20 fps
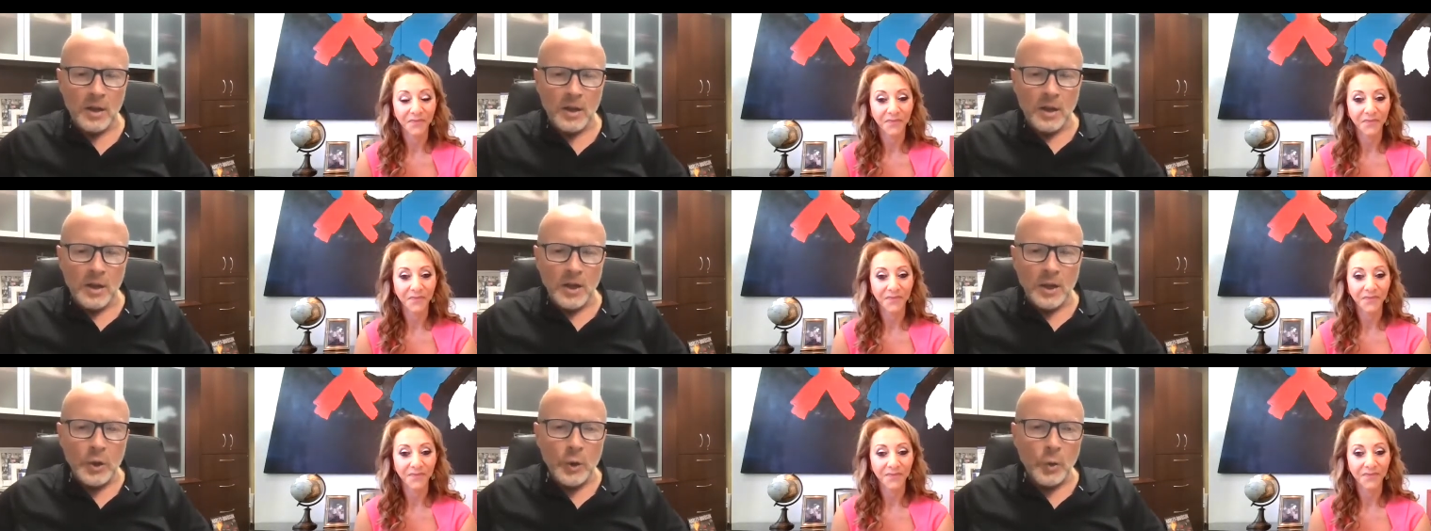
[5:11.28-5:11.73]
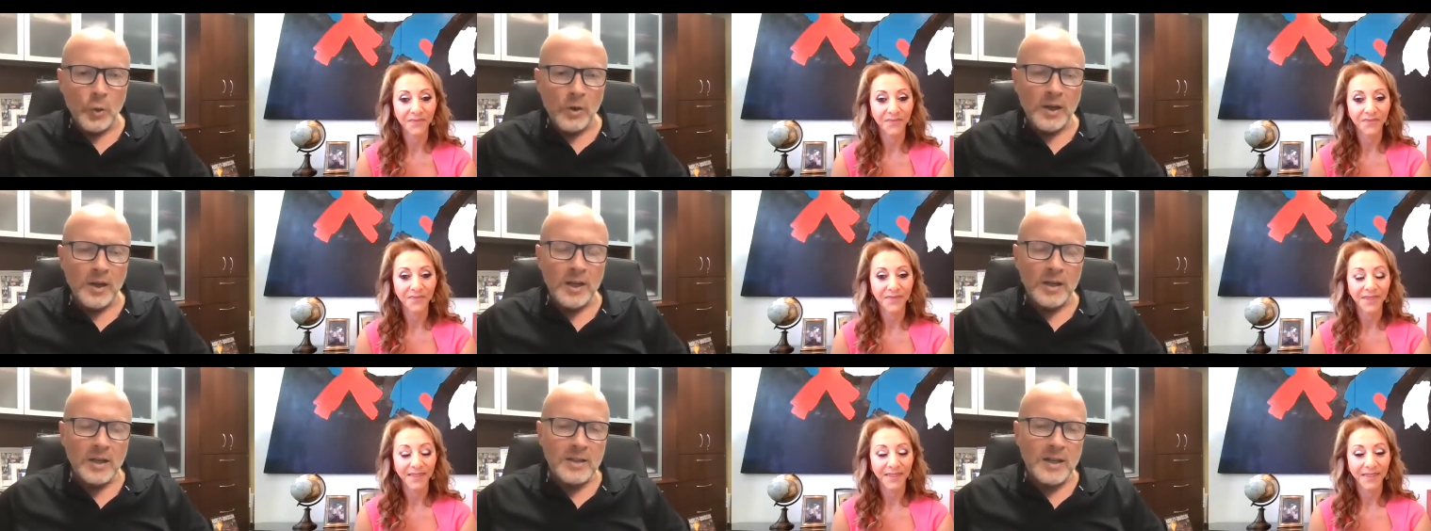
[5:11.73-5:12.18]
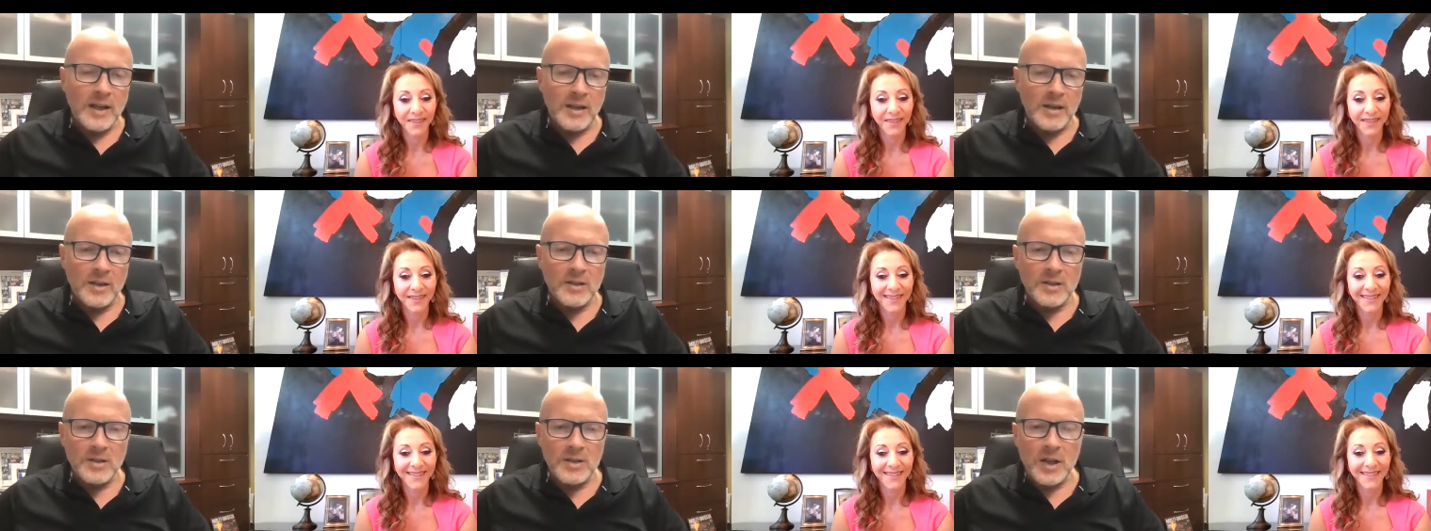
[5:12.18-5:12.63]
Speaker 1: You were in
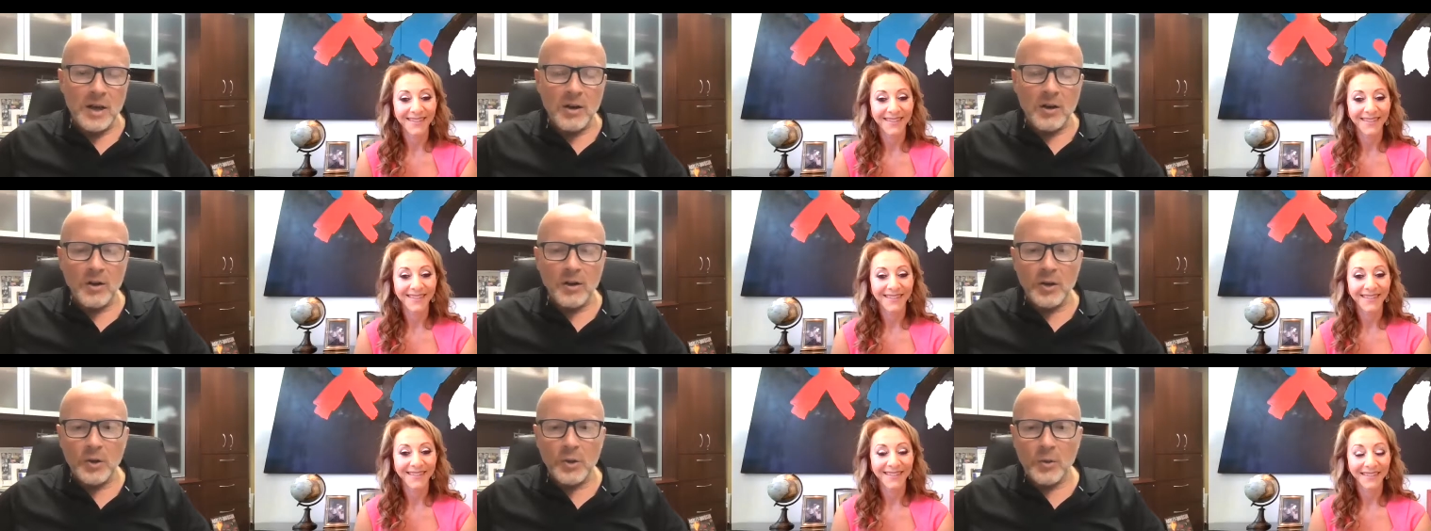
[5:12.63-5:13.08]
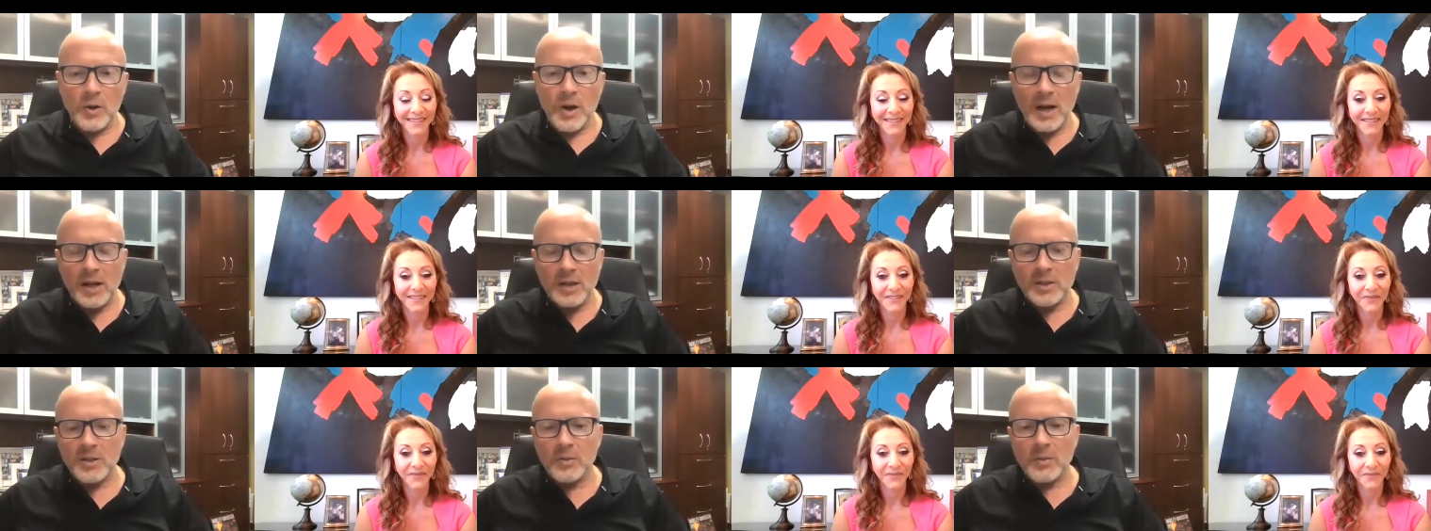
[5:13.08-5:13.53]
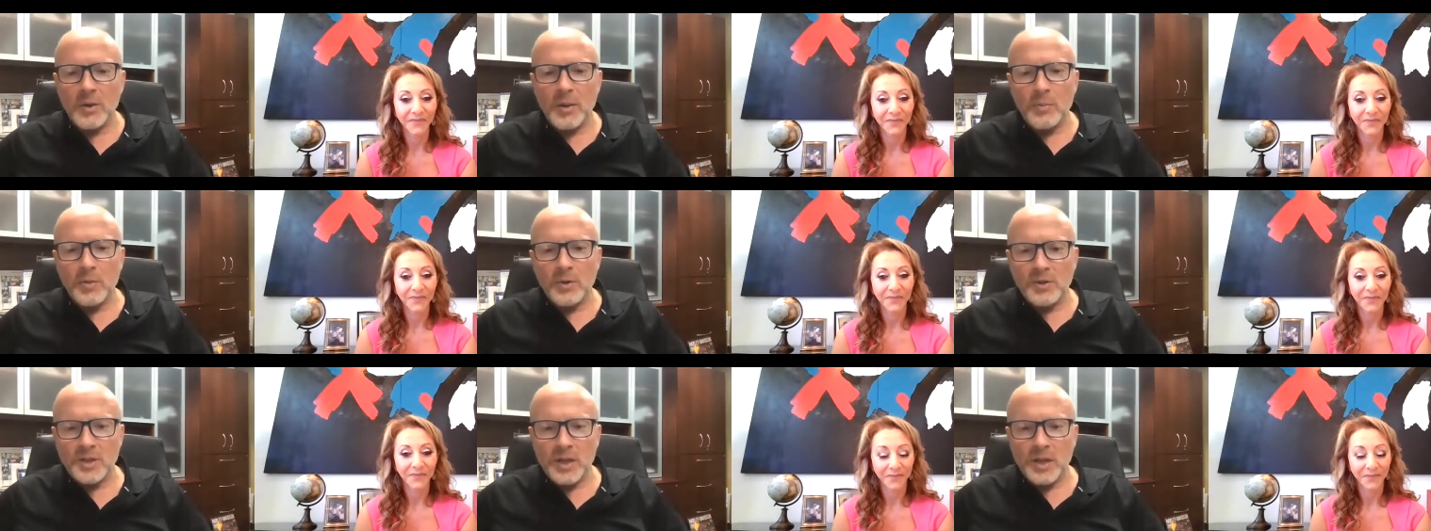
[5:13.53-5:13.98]
attendance there, and you were actually
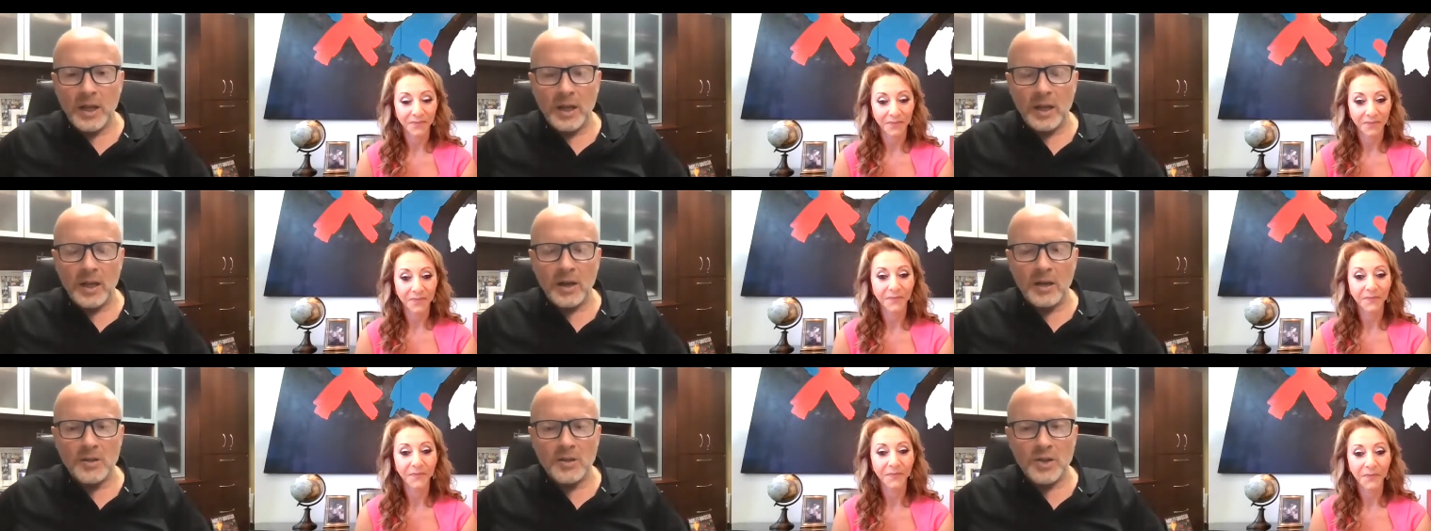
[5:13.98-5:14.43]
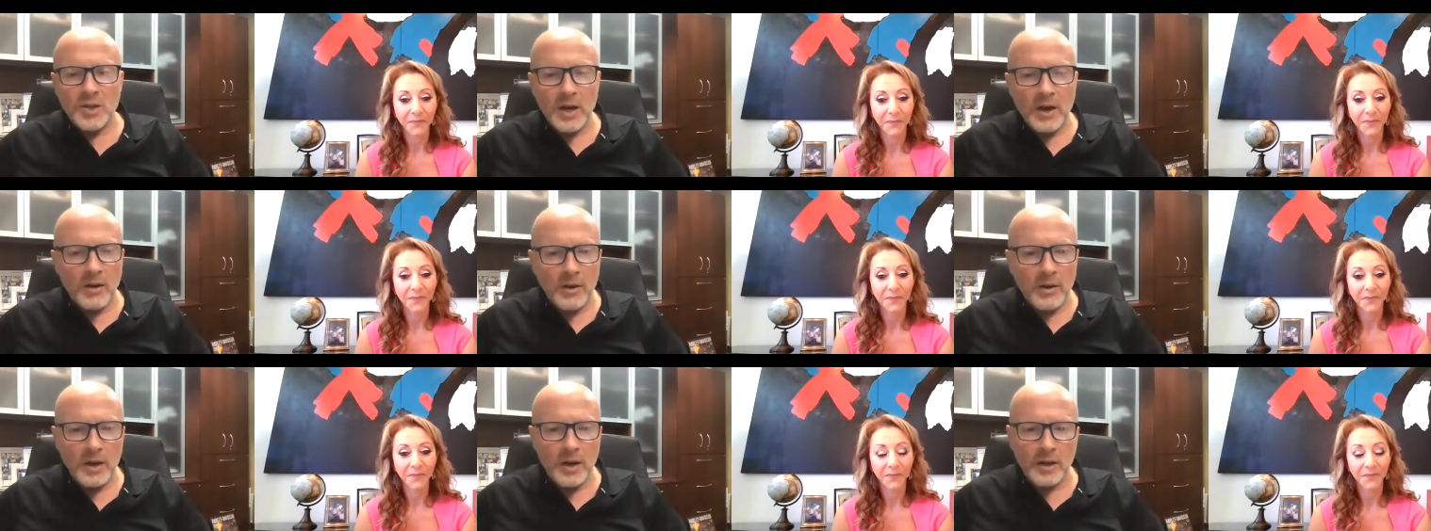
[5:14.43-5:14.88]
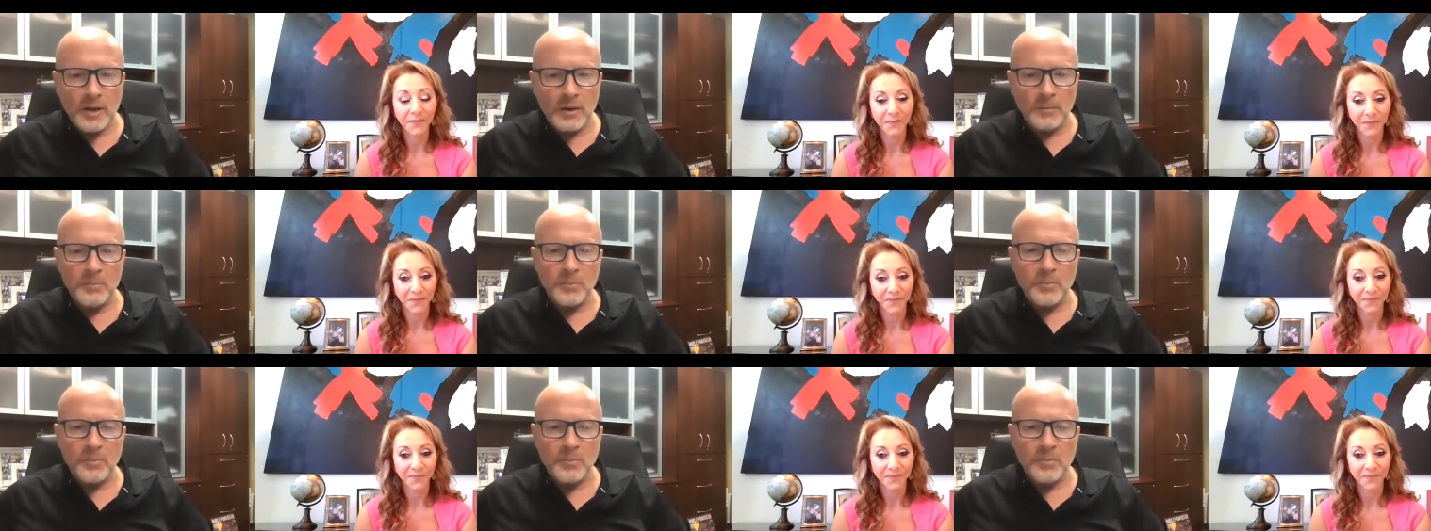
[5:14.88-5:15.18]
representing a charity,